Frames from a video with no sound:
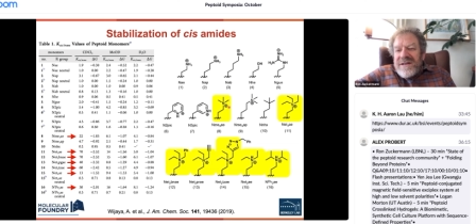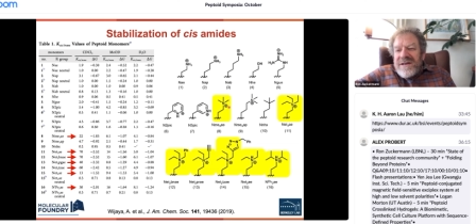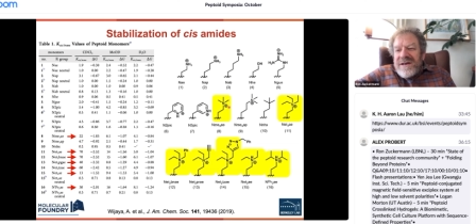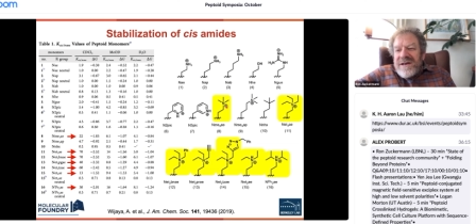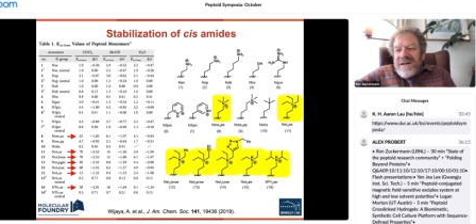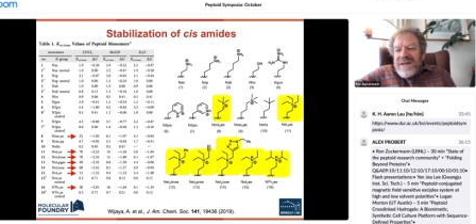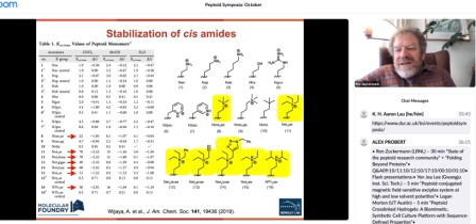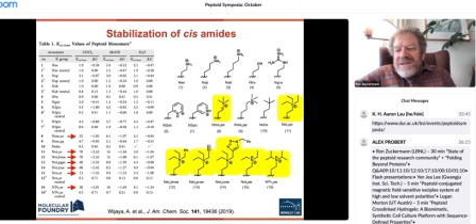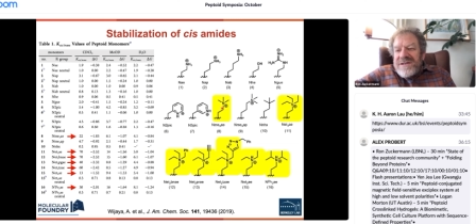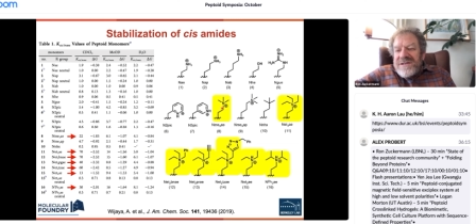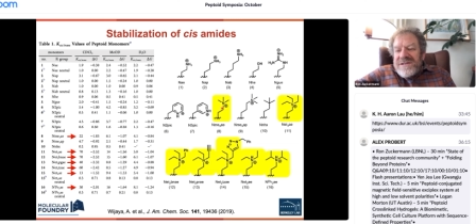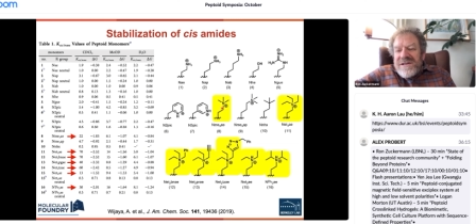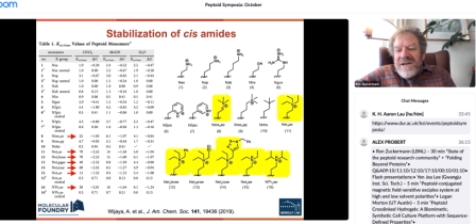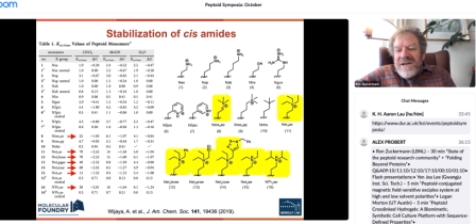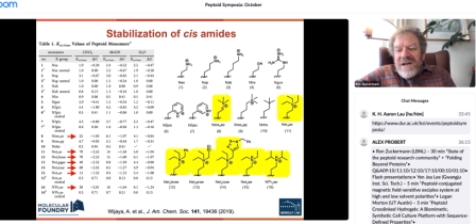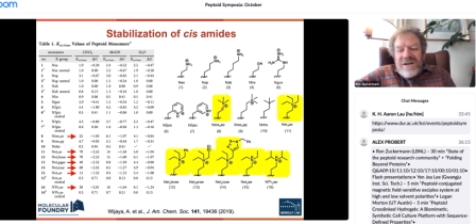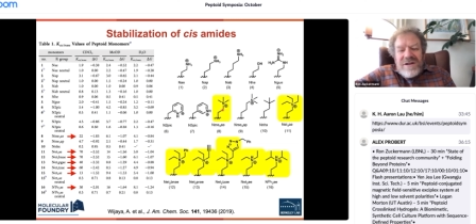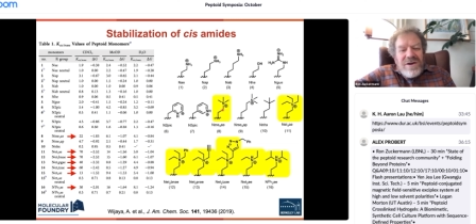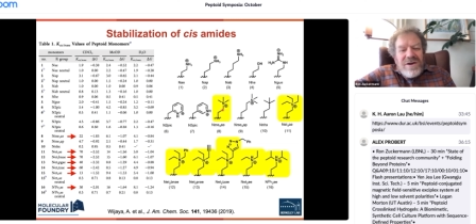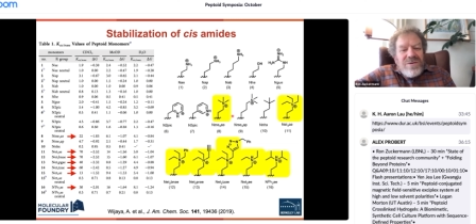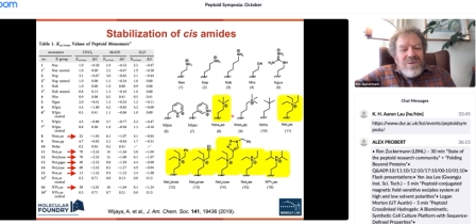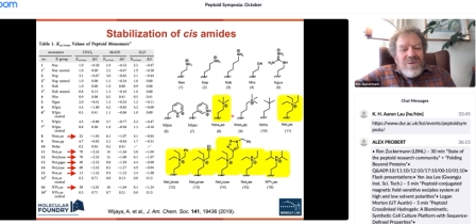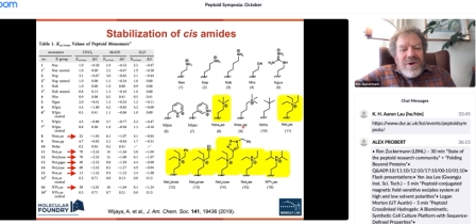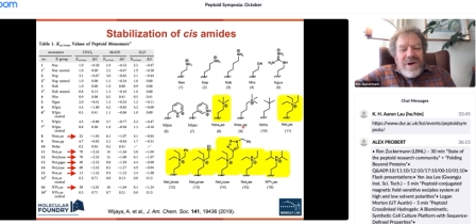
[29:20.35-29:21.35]
uh, these
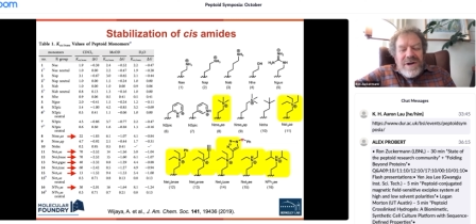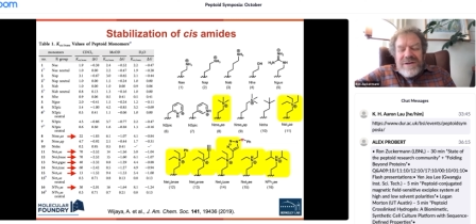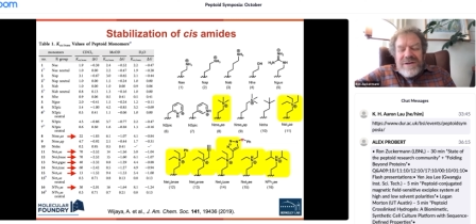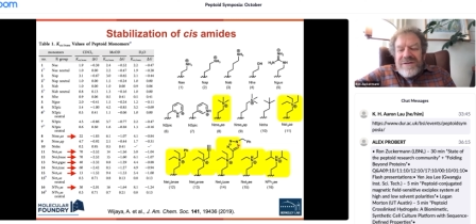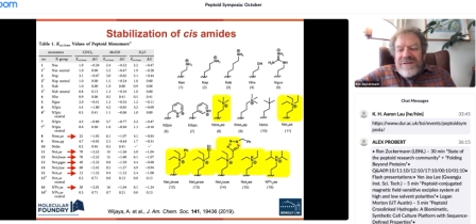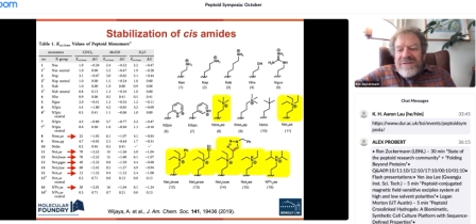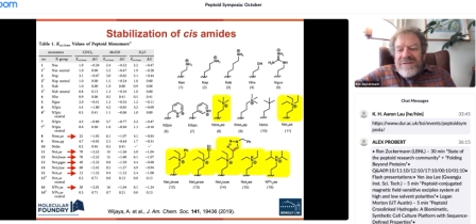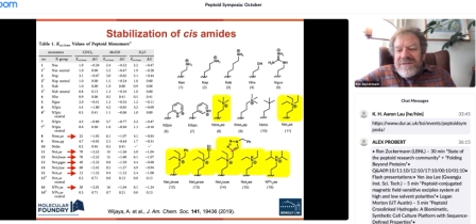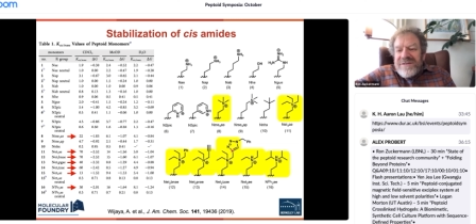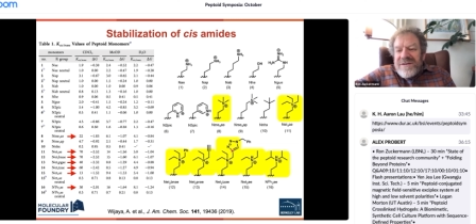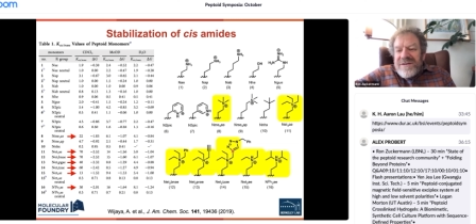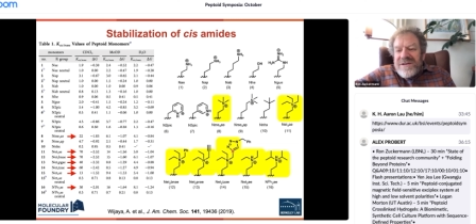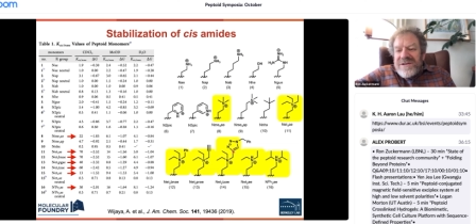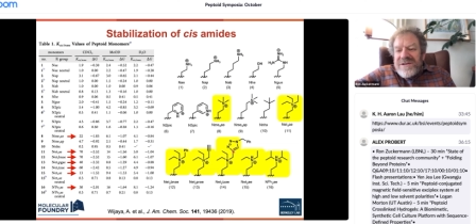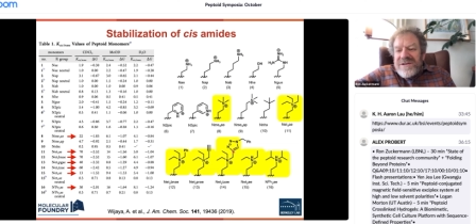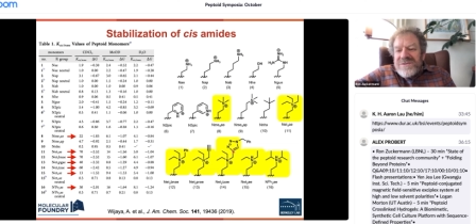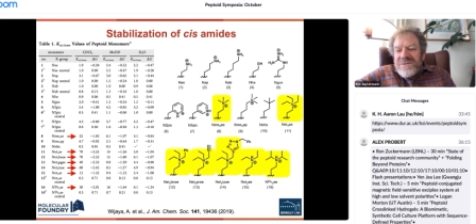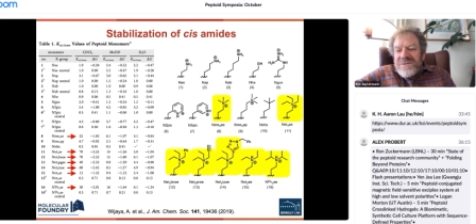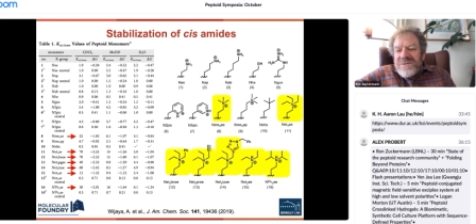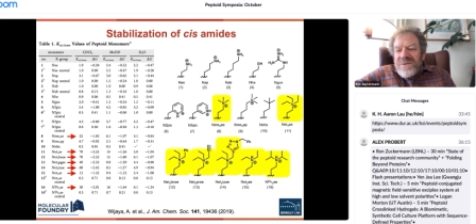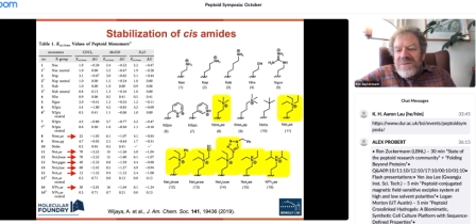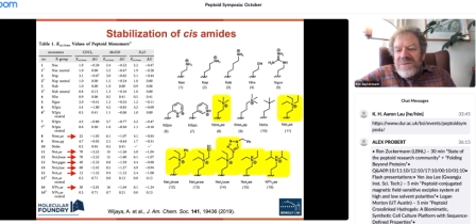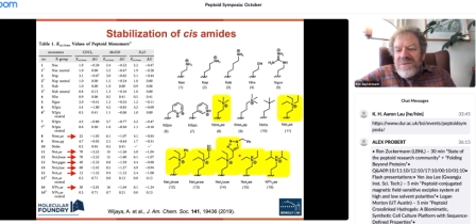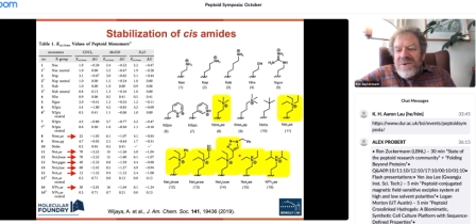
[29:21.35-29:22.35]
yellow ones,
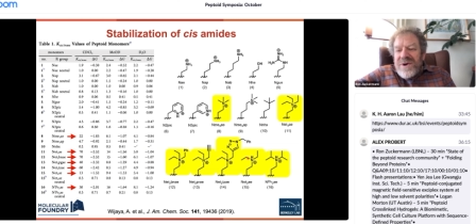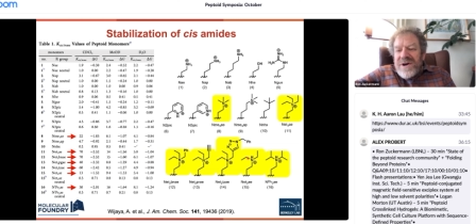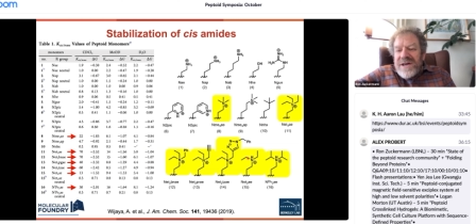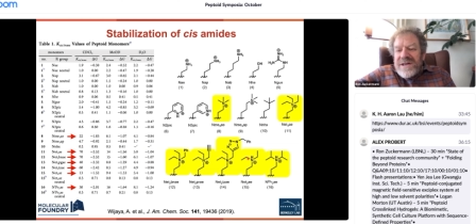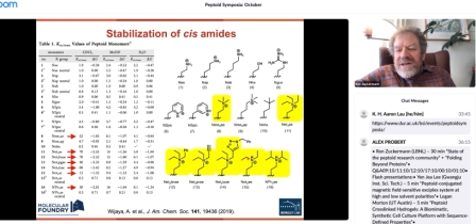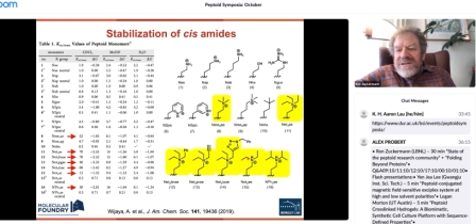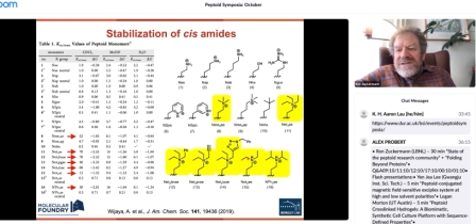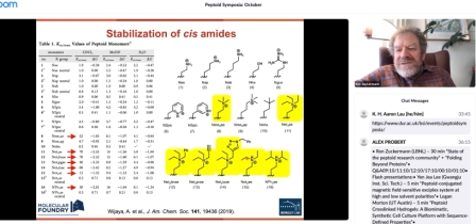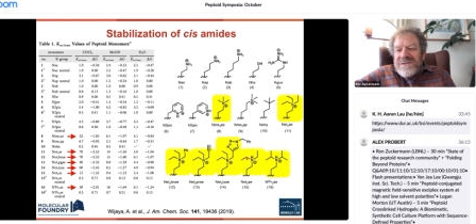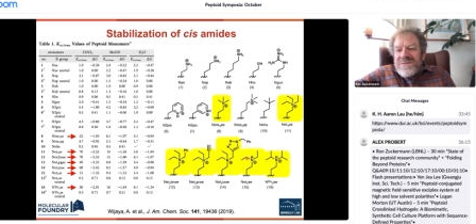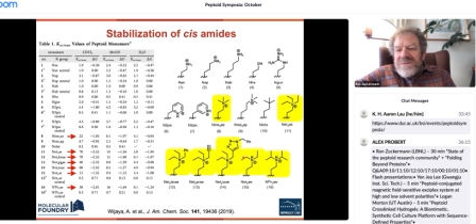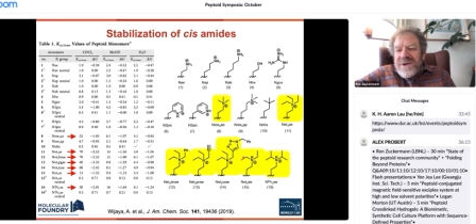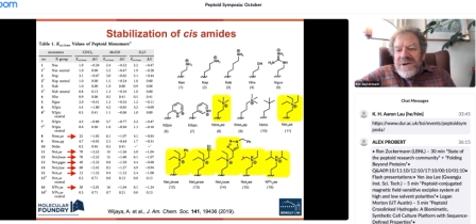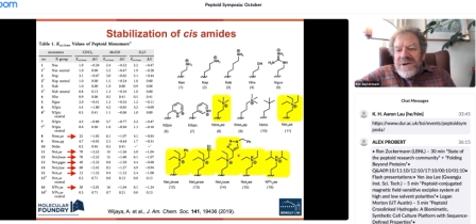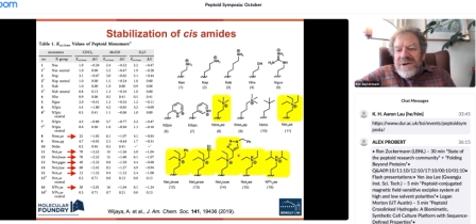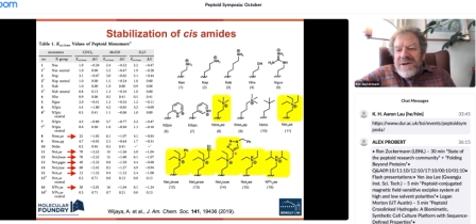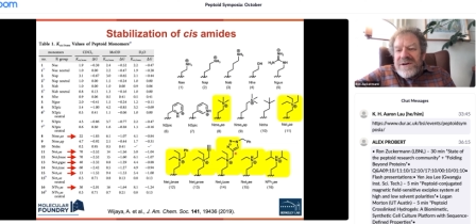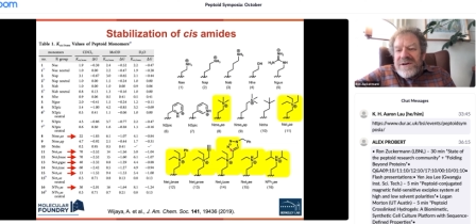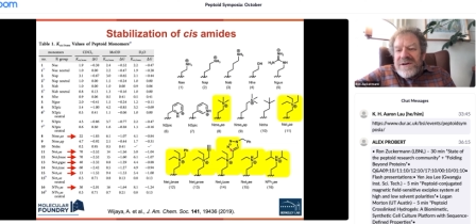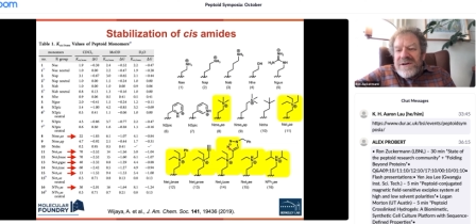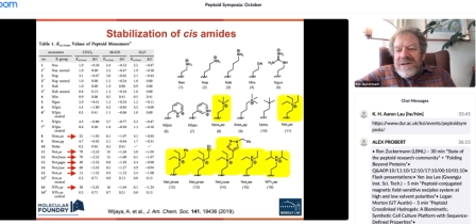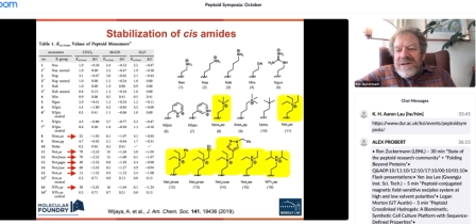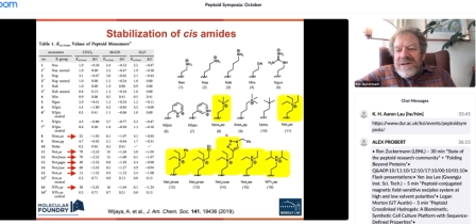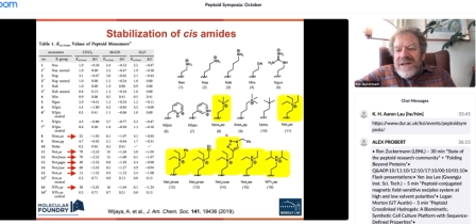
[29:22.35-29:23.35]
these were ones where,